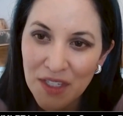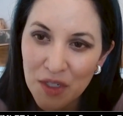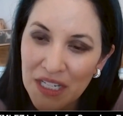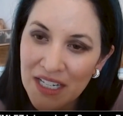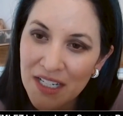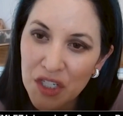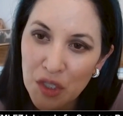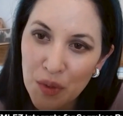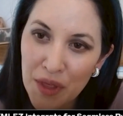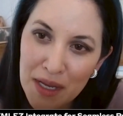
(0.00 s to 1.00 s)
so, Dan, as
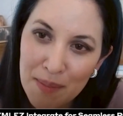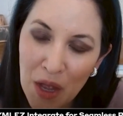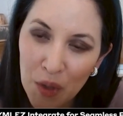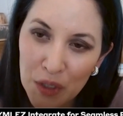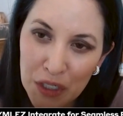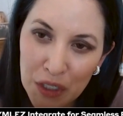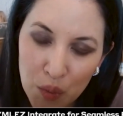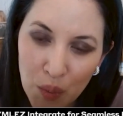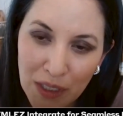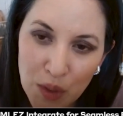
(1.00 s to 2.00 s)
you think about, you know,
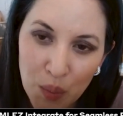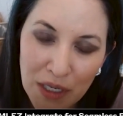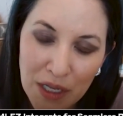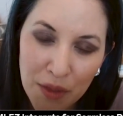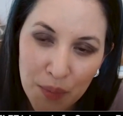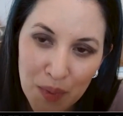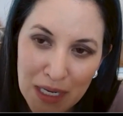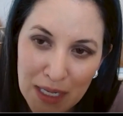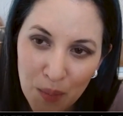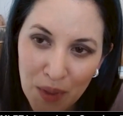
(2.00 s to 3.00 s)

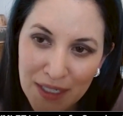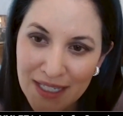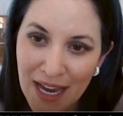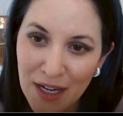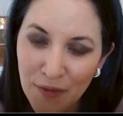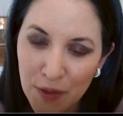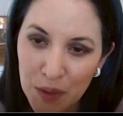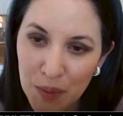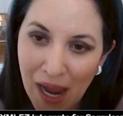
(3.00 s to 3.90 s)
2023, what is ahead for you